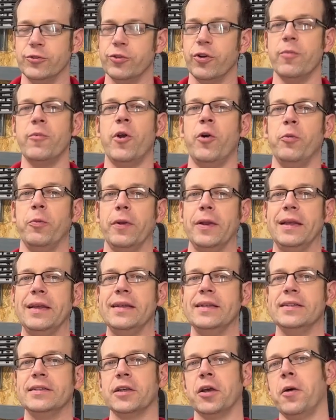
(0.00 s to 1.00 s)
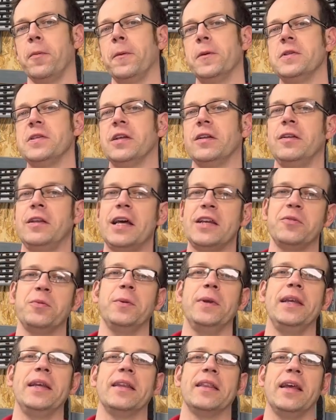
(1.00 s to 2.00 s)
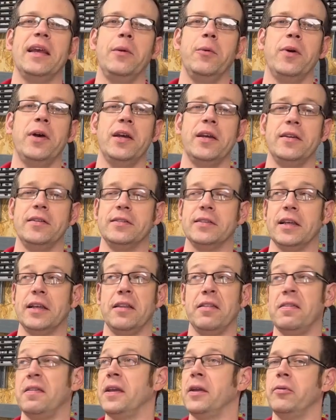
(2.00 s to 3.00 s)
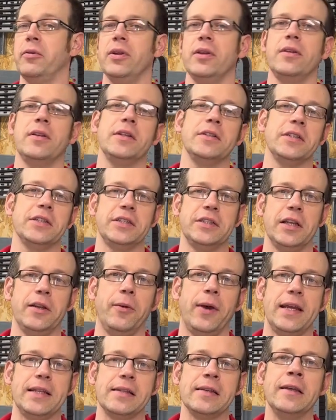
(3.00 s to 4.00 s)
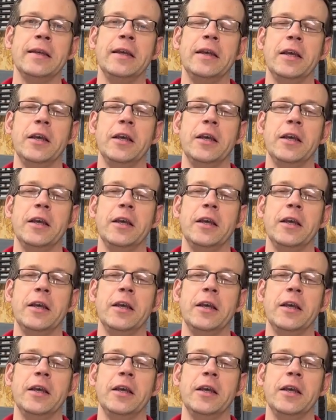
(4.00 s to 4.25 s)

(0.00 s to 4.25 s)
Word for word: drumroll please. Up until last week, they were as ethereal as a silhouette,